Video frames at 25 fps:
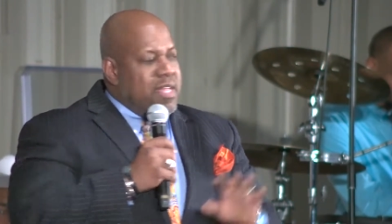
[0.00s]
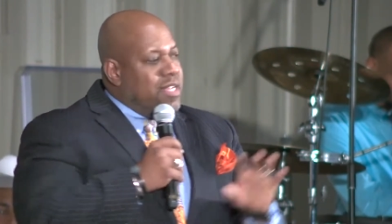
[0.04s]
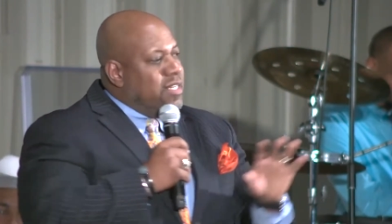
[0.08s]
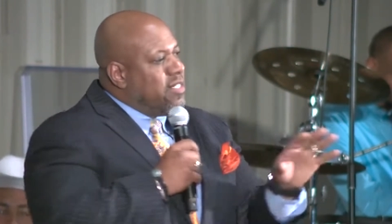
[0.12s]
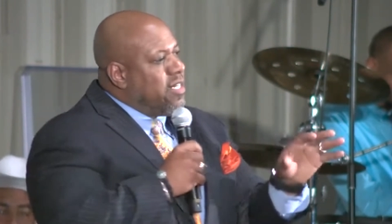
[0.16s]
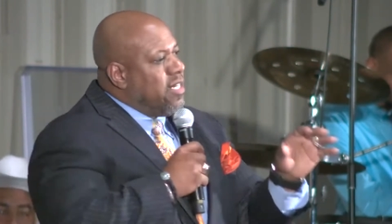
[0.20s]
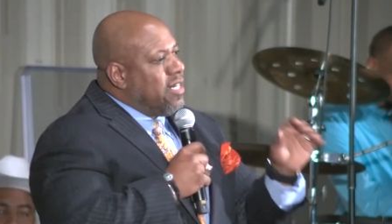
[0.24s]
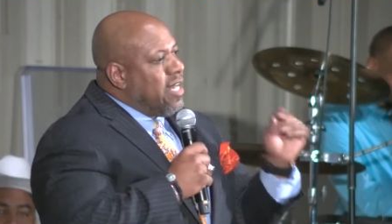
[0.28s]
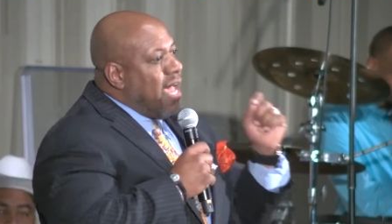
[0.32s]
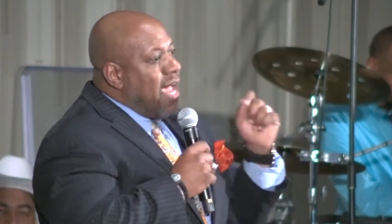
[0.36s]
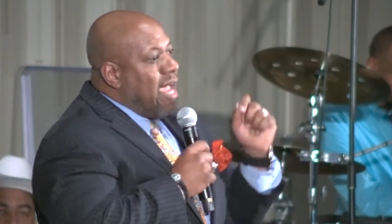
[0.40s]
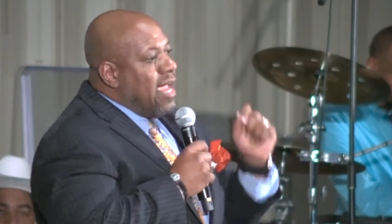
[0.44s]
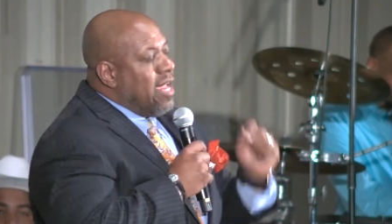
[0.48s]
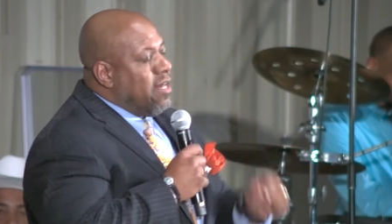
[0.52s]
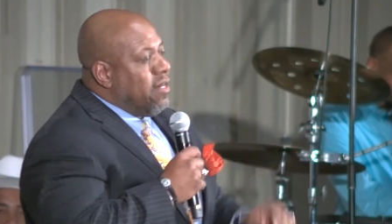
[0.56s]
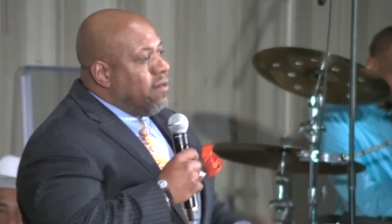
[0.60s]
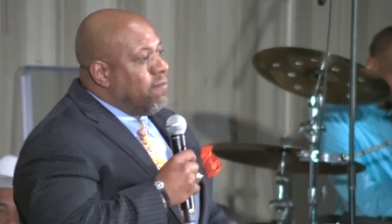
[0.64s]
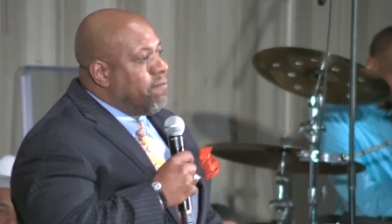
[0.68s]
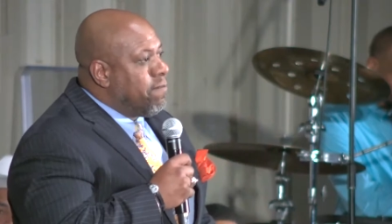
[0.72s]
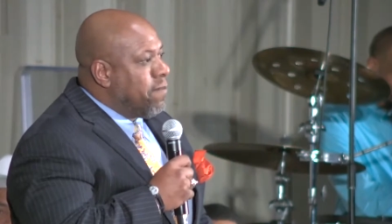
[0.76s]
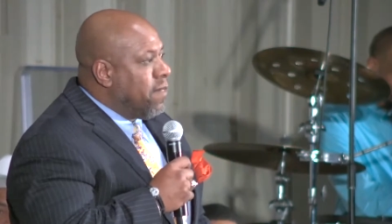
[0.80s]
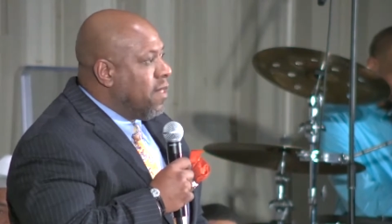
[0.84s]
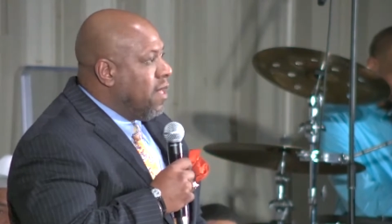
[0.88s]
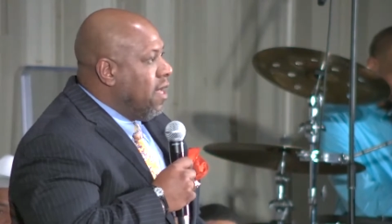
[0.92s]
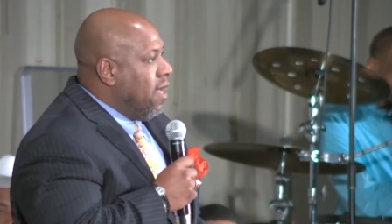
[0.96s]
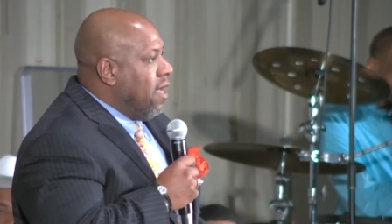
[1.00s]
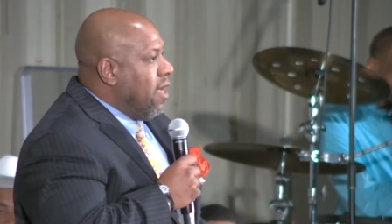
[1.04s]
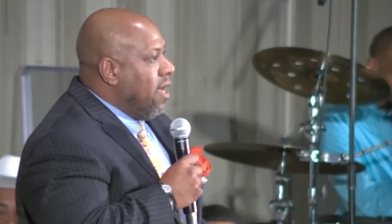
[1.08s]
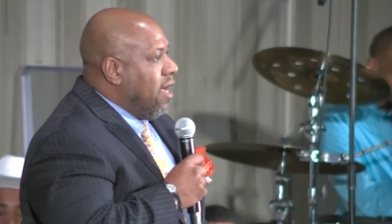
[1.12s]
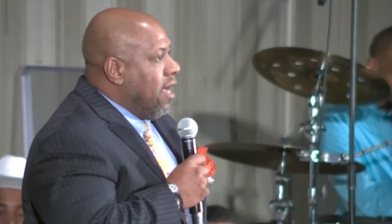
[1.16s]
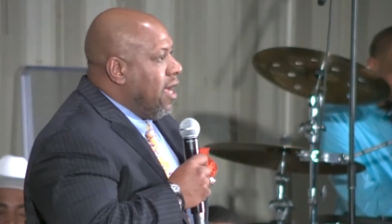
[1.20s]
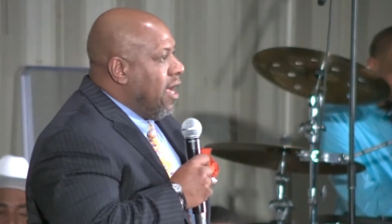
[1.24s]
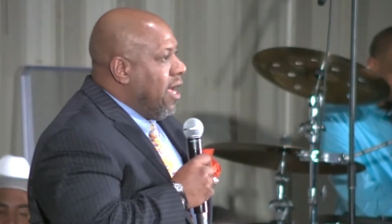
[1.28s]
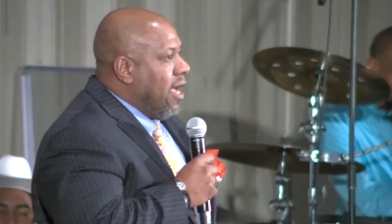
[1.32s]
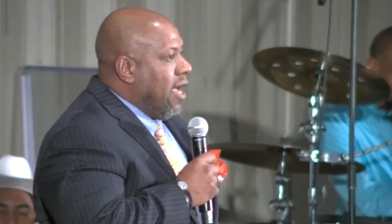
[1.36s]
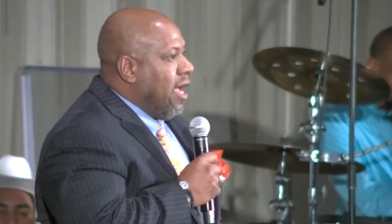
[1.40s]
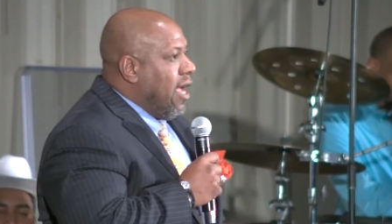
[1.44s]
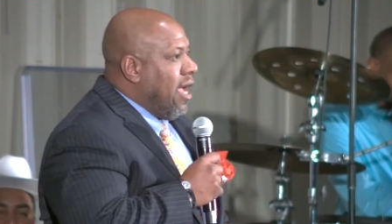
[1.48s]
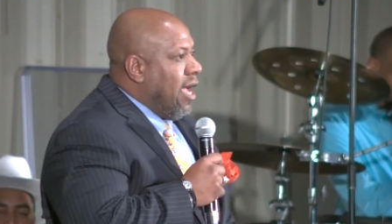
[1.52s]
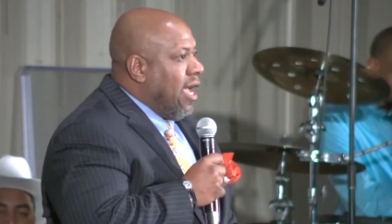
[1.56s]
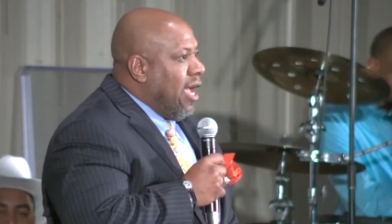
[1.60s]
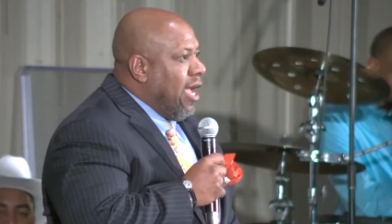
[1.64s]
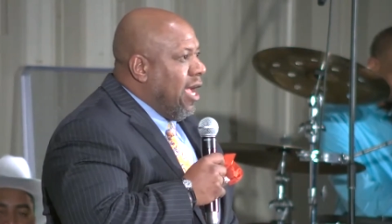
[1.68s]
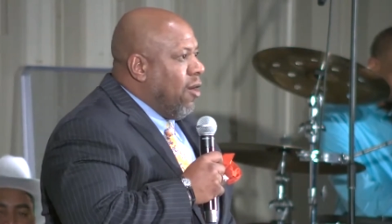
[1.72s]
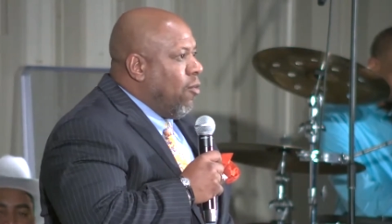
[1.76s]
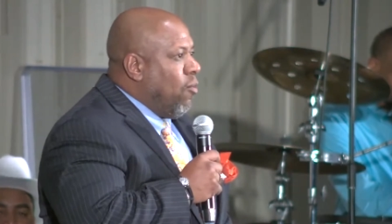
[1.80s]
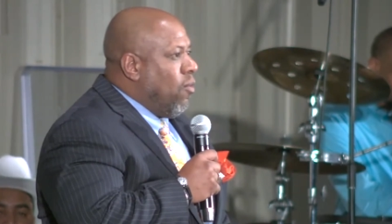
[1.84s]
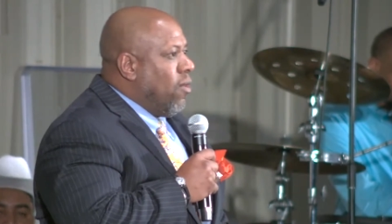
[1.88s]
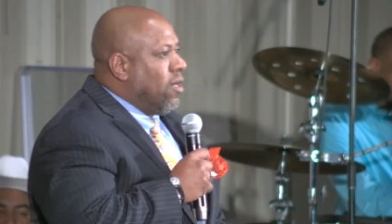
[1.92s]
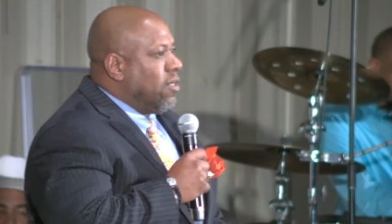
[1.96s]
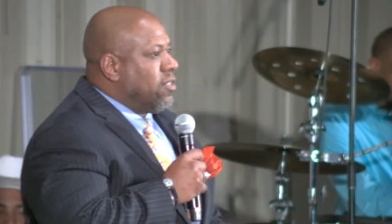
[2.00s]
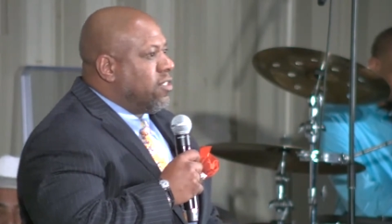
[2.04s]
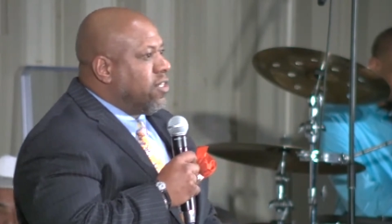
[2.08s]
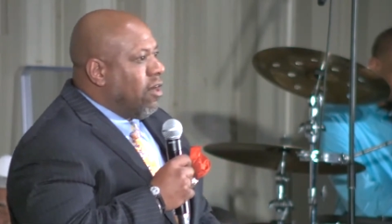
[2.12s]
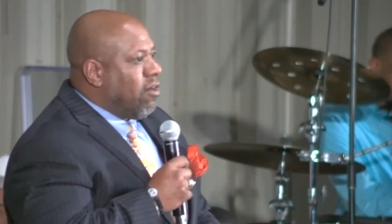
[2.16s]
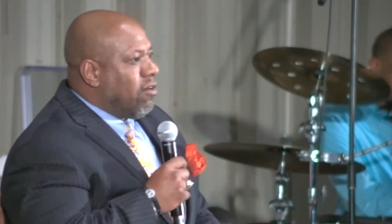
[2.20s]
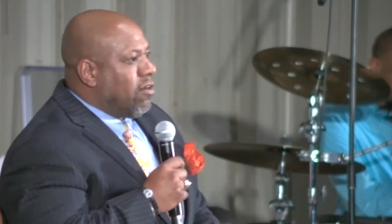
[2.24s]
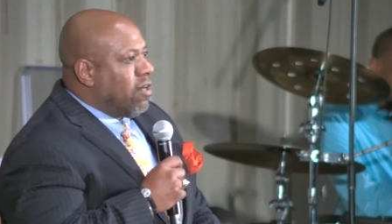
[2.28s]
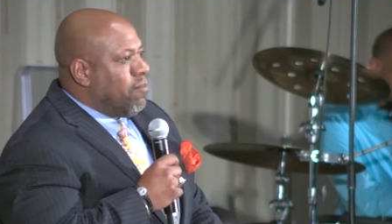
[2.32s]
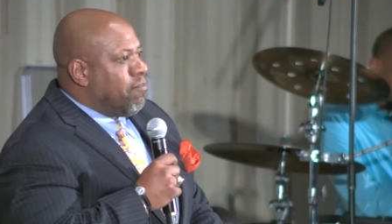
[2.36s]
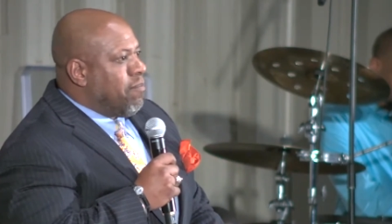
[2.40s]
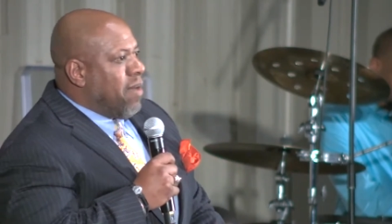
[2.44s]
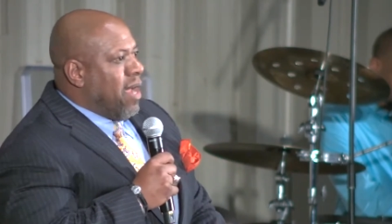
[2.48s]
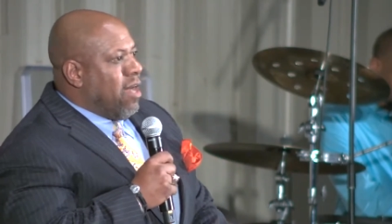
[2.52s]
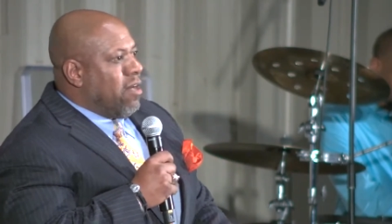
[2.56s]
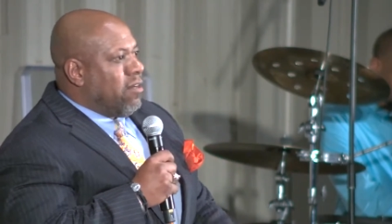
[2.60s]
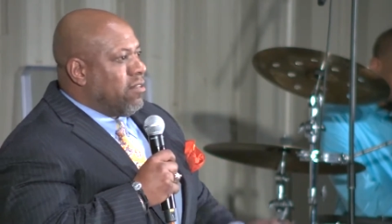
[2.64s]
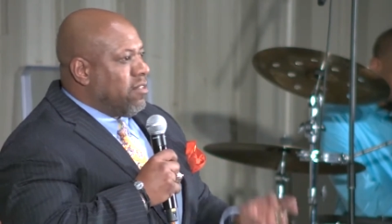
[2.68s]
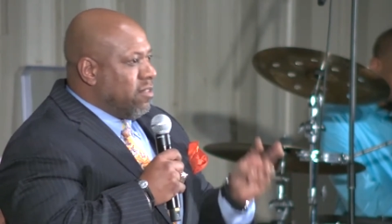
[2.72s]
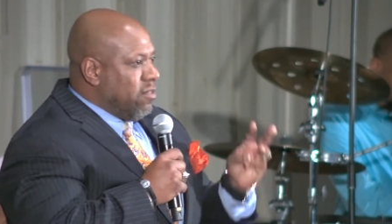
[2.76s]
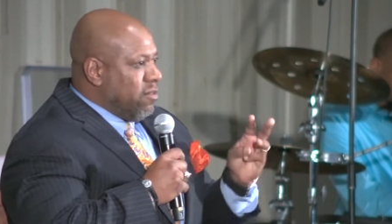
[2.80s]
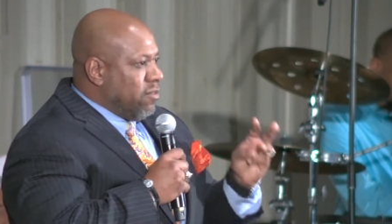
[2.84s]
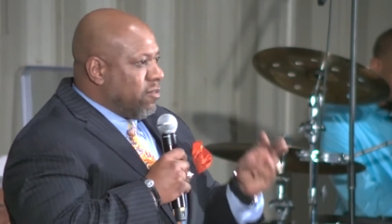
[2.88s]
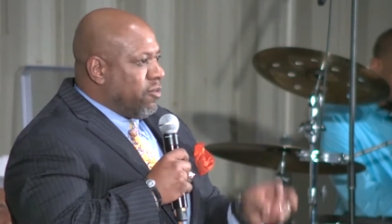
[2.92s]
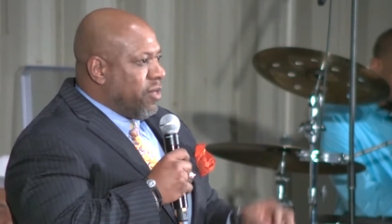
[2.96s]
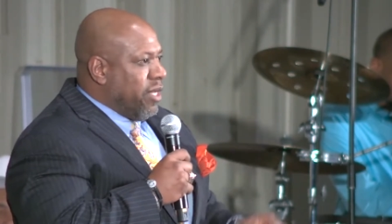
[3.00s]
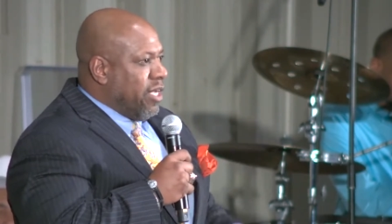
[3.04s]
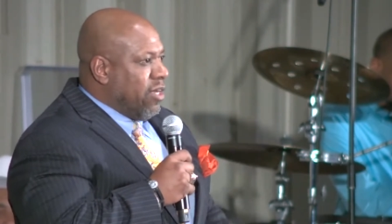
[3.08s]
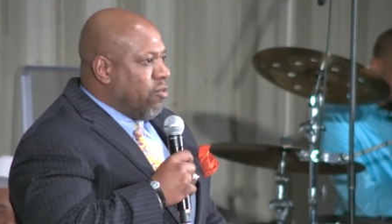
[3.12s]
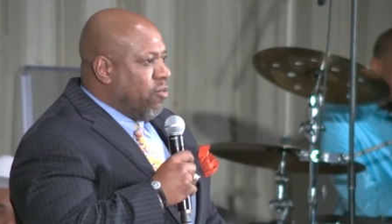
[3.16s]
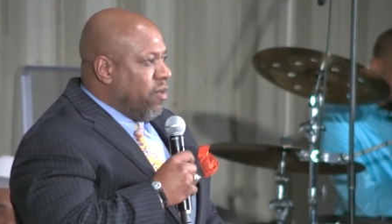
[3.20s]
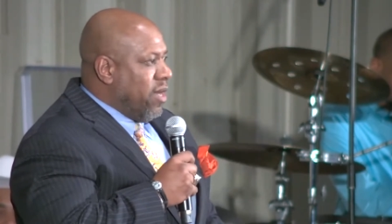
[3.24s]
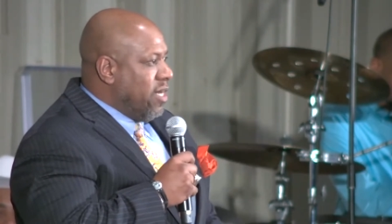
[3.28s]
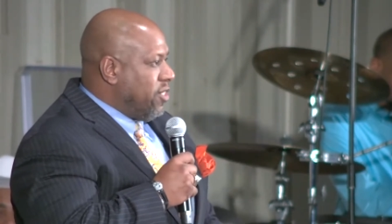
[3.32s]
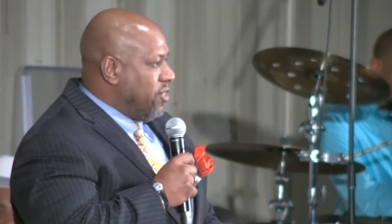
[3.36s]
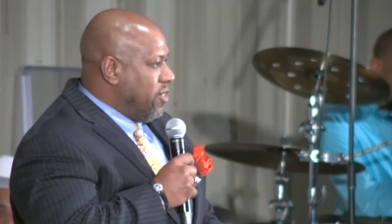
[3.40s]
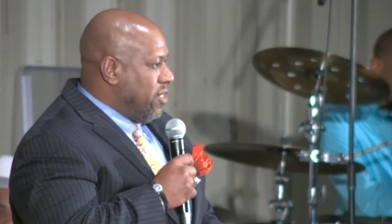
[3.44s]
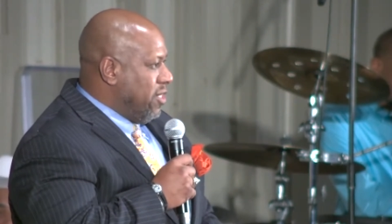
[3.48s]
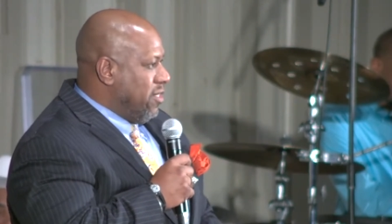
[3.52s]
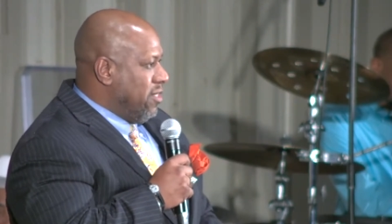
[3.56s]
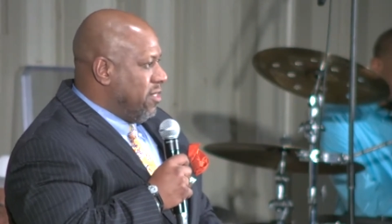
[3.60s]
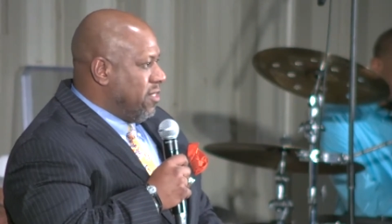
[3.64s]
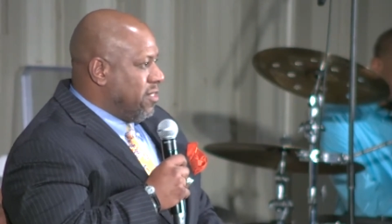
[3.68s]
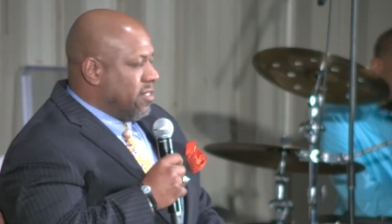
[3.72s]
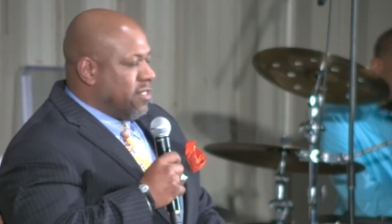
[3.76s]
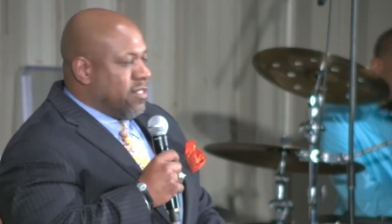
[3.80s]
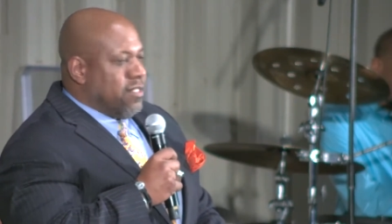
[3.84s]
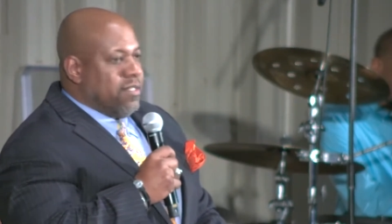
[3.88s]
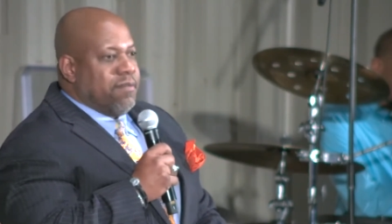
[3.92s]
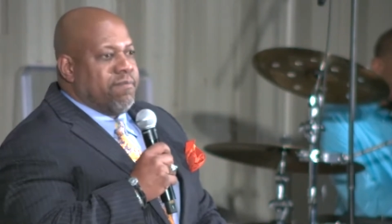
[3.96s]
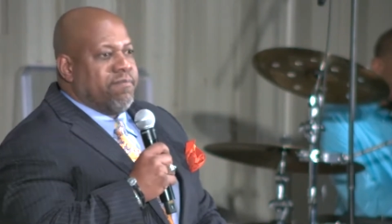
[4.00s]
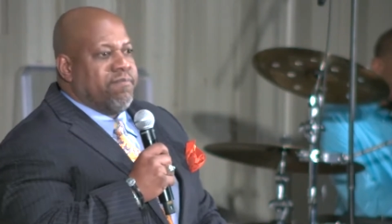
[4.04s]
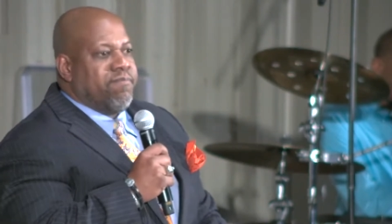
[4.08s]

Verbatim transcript: Tonight, I want to talk about three questions,